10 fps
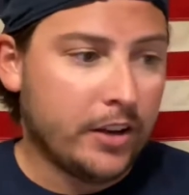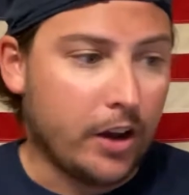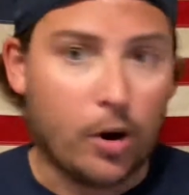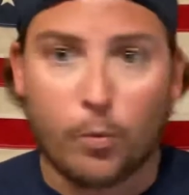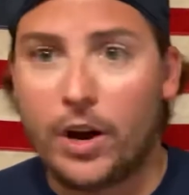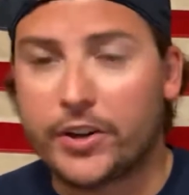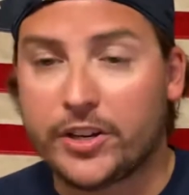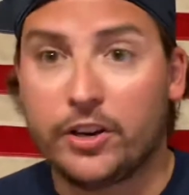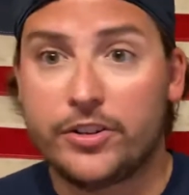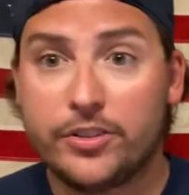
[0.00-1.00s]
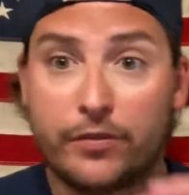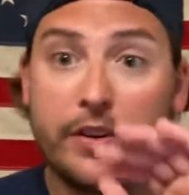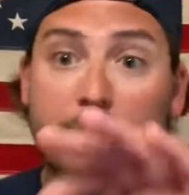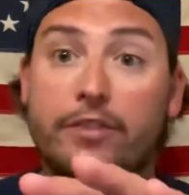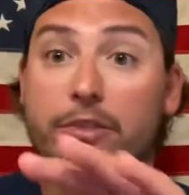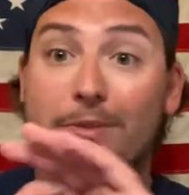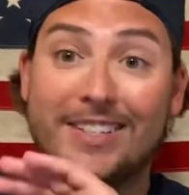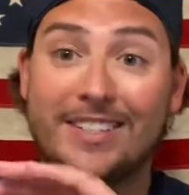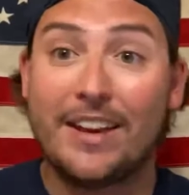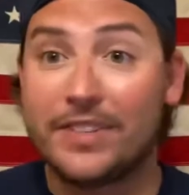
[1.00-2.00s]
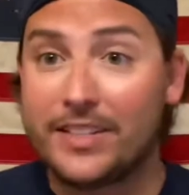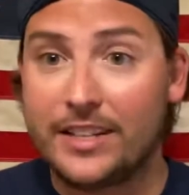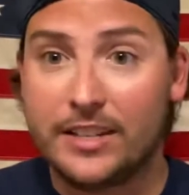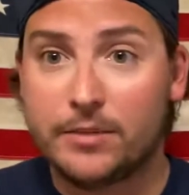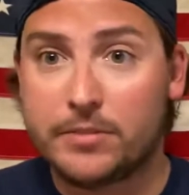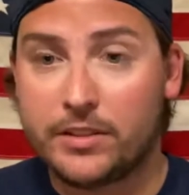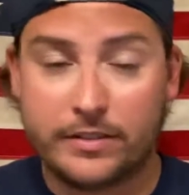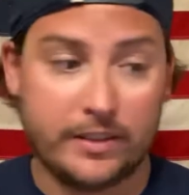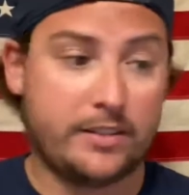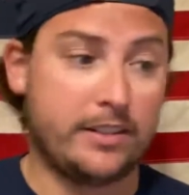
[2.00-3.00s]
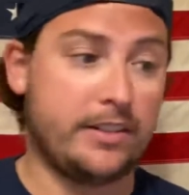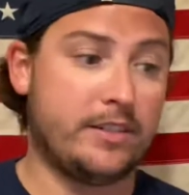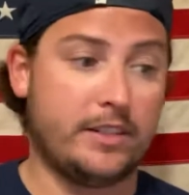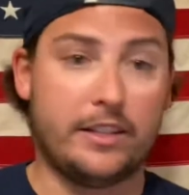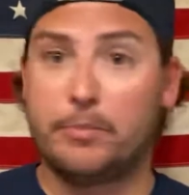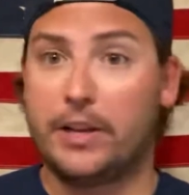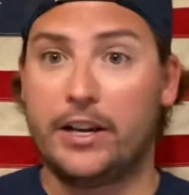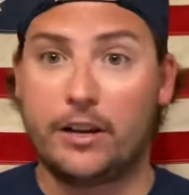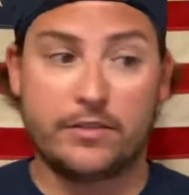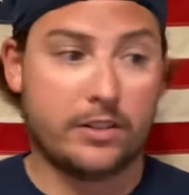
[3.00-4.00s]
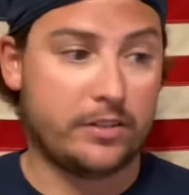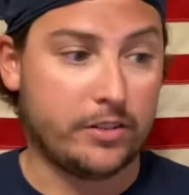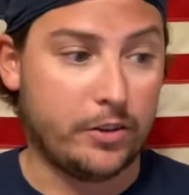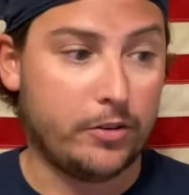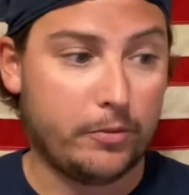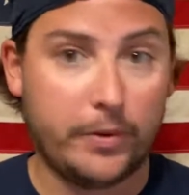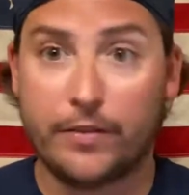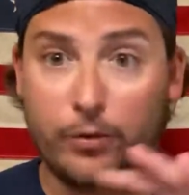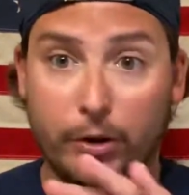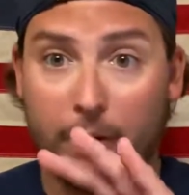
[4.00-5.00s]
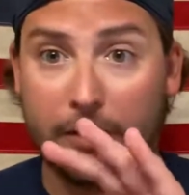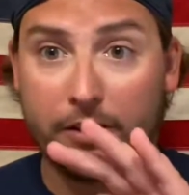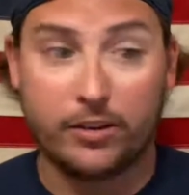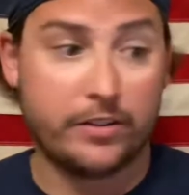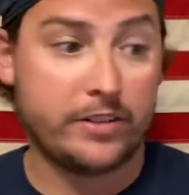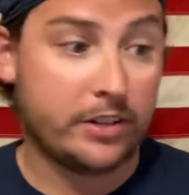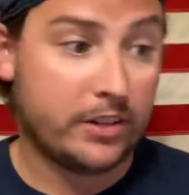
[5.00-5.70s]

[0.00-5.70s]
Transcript: Our wild cards, don't forget, there's going to be 7 teams this season in the playoffs. So we have 3 wild cards.